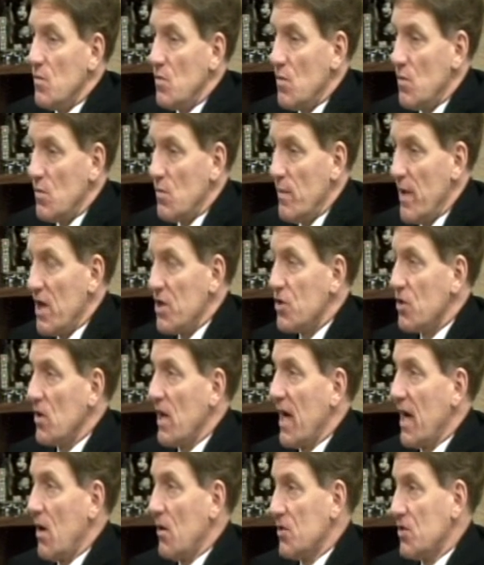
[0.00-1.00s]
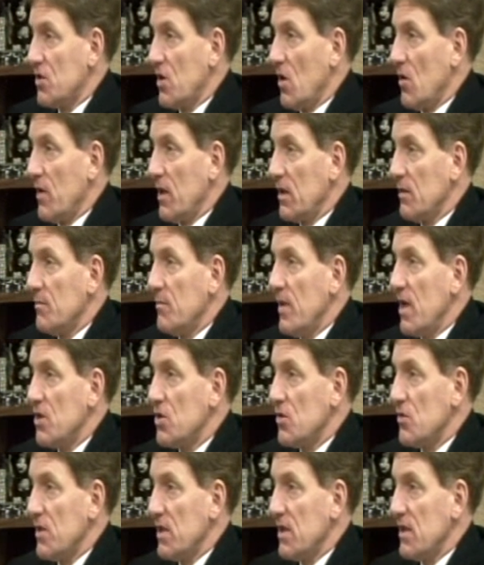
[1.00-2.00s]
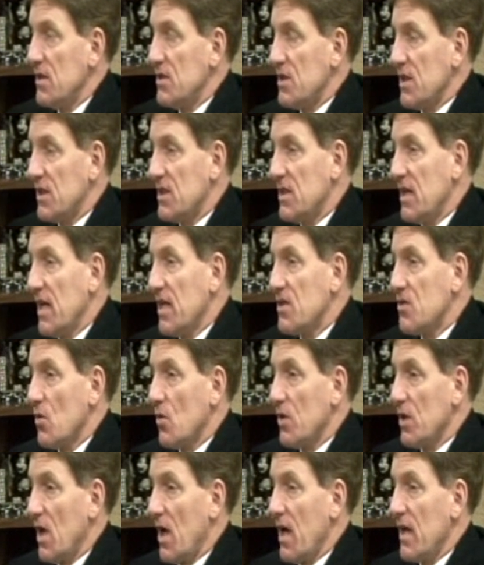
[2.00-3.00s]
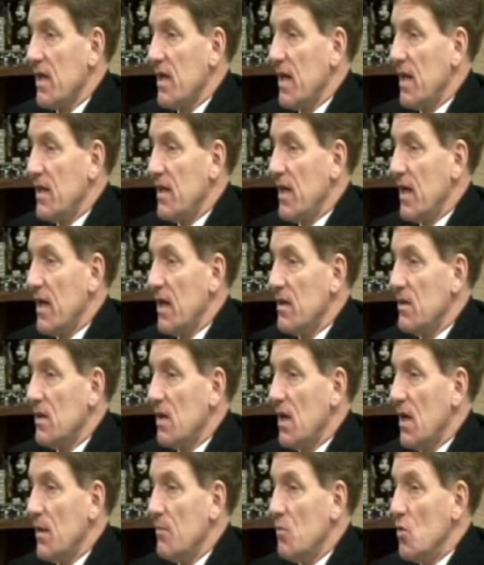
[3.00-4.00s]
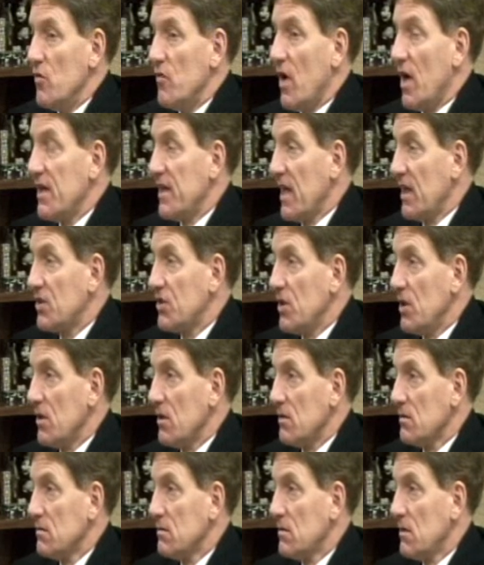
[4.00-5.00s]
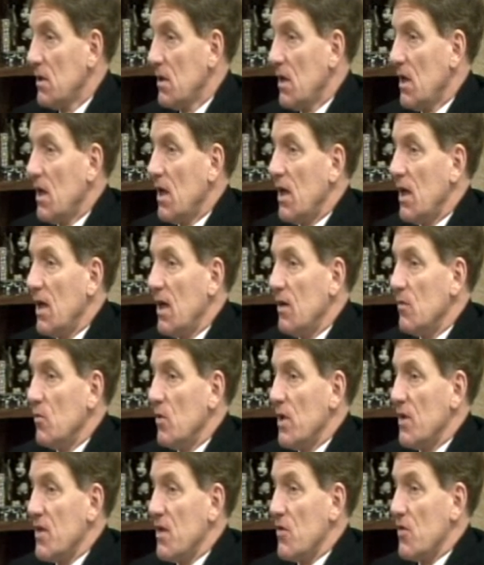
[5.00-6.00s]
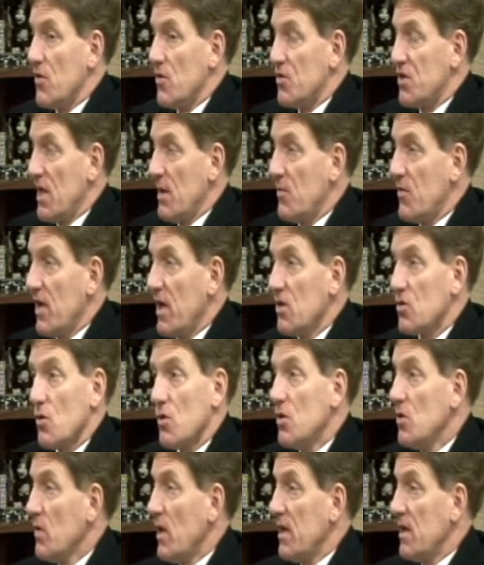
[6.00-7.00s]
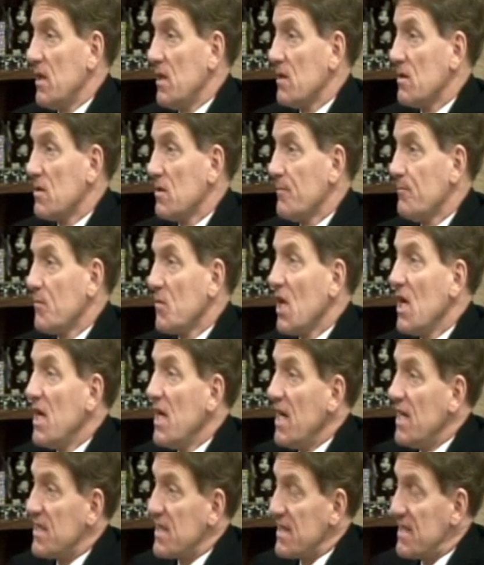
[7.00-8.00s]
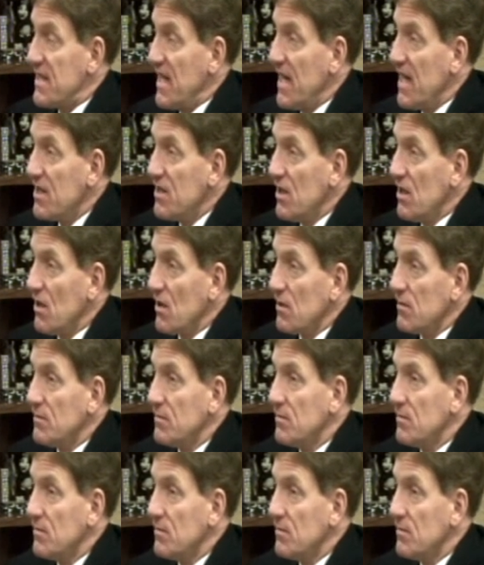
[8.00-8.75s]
measure how it's going, measure the success or not, and then move on next year with either the same things or new ideas. It's a 10-year